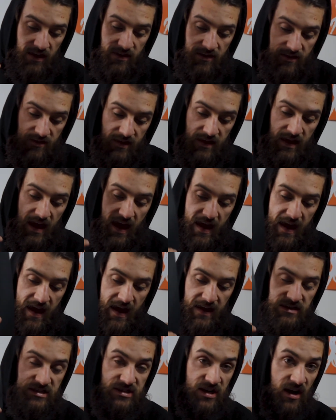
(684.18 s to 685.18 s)

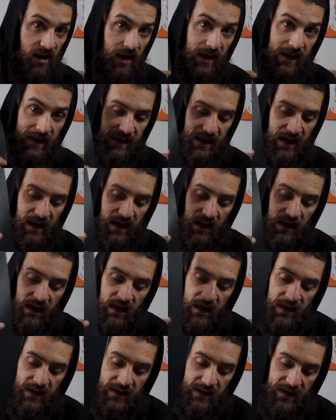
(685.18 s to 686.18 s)
C-A-H-I-E-R,
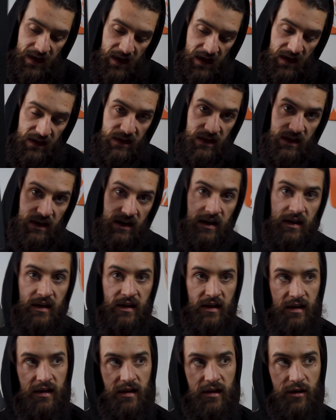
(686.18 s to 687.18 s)
Cahier,
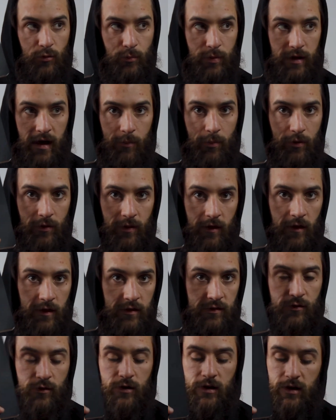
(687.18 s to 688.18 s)
it'll be up on the
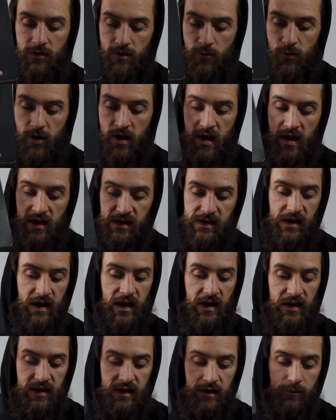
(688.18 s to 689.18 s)
screen somewhere,
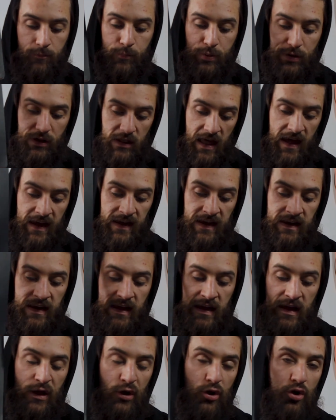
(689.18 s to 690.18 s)
Cahier
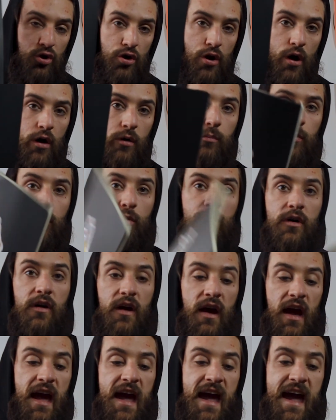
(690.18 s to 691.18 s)
plain notebook,
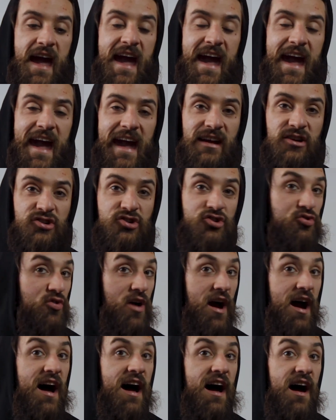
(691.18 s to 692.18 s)

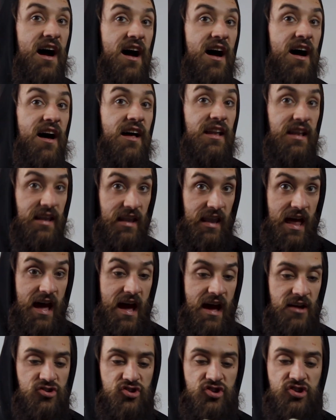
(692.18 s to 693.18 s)
extra
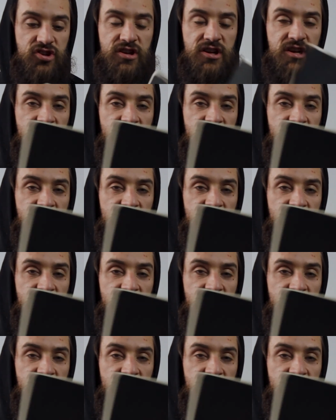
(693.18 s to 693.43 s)
large